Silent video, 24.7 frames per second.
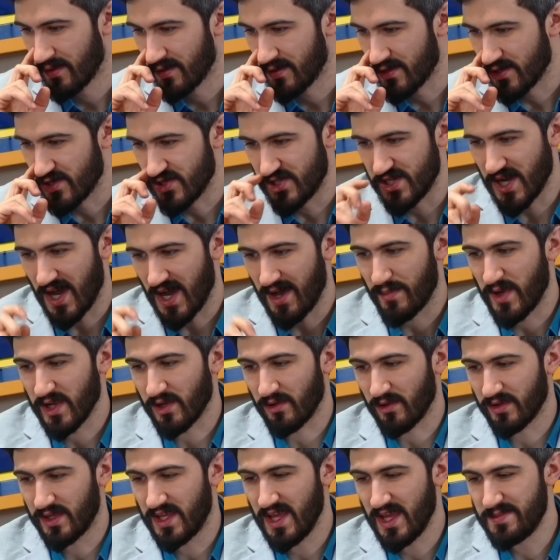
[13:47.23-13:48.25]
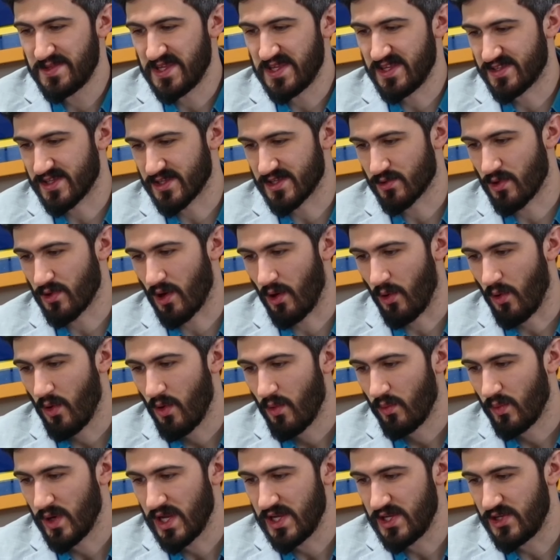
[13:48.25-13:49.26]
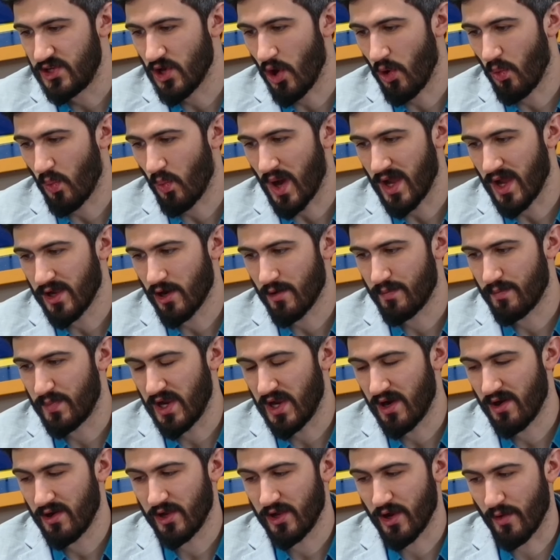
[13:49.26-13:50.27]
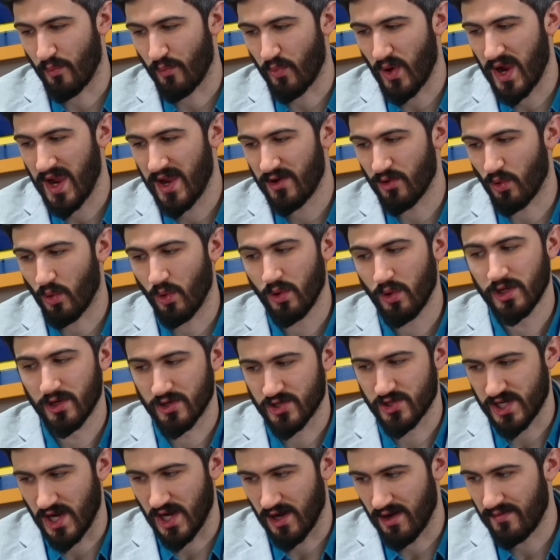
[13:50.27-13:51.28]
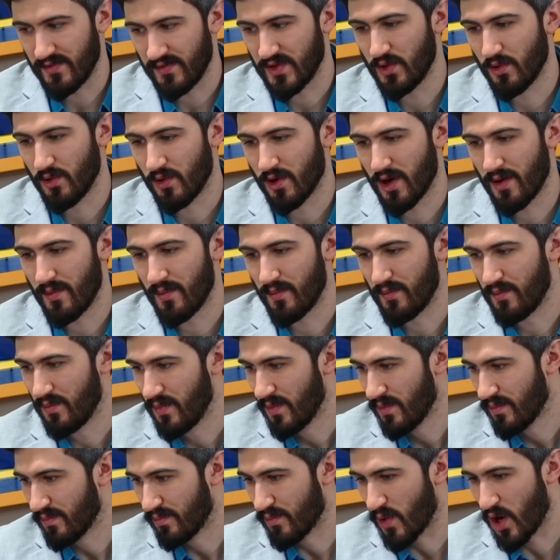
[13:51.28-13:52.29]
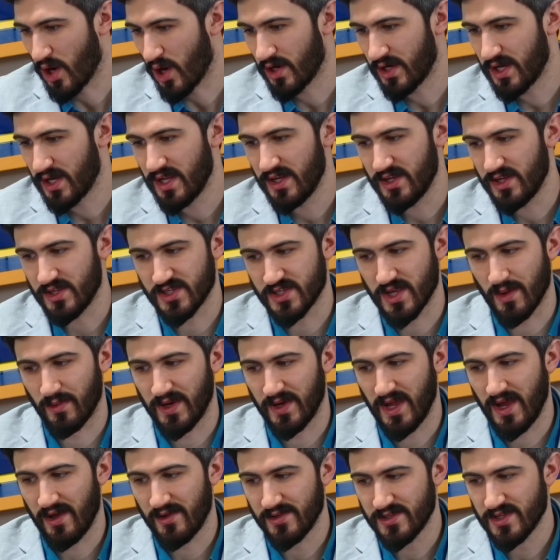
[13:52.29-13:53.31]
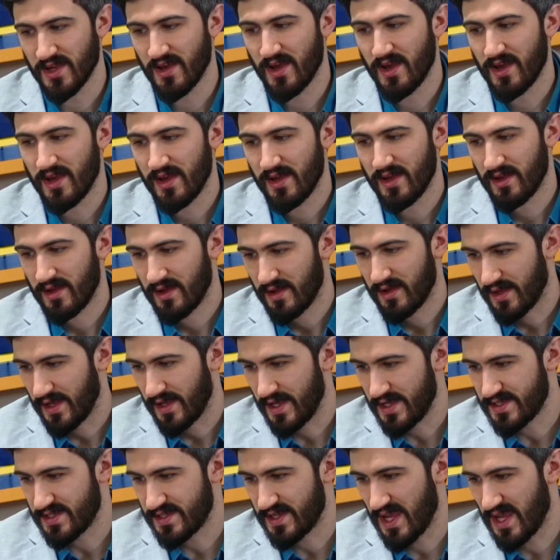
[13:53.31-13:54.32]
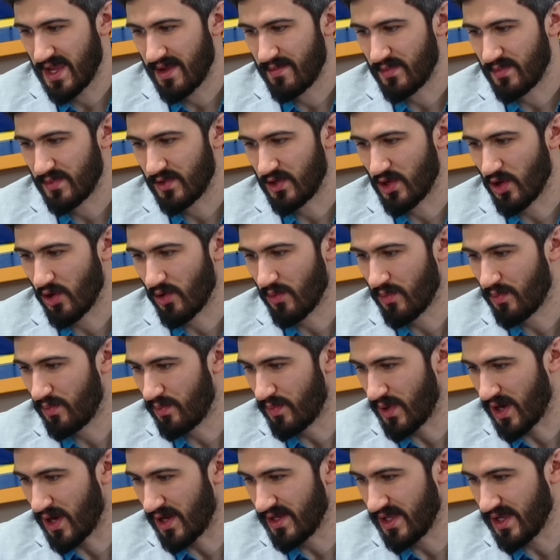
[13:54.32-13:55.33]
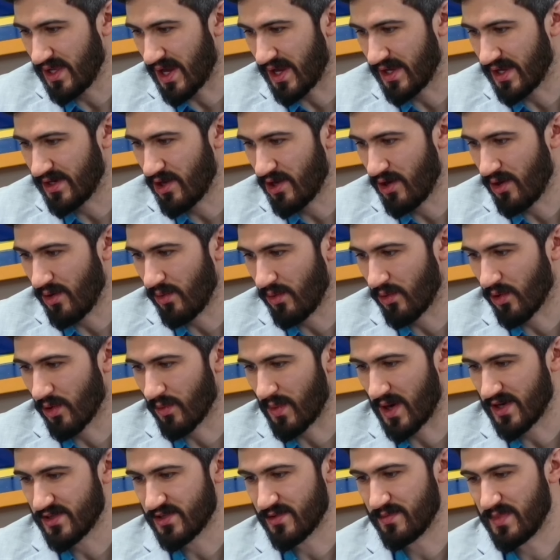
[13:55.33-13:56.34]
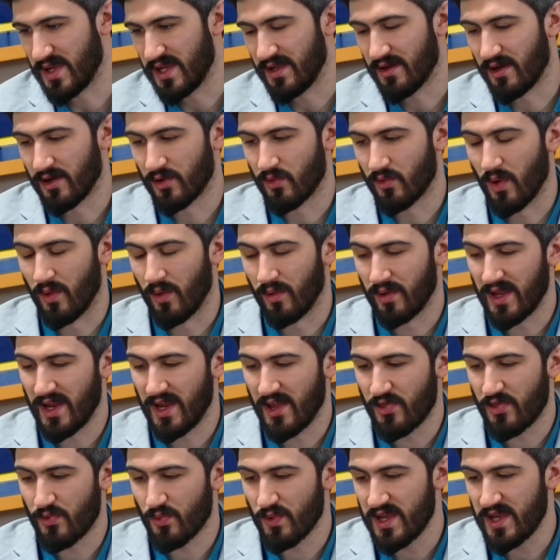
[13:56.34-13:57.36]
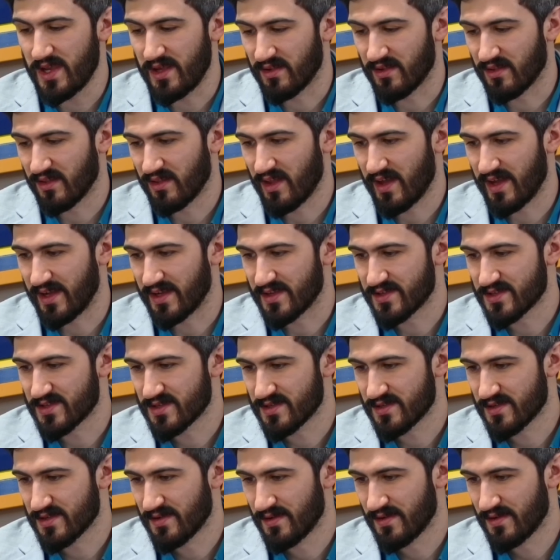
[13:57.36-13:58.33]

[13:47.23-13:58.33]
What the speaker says: John Michael Gibson says, quote, we don't want your beer, your brand, or your sheriff. You are marketing to someone else. His name, nobody I know or want to meet, unquote. Gained 3 likes.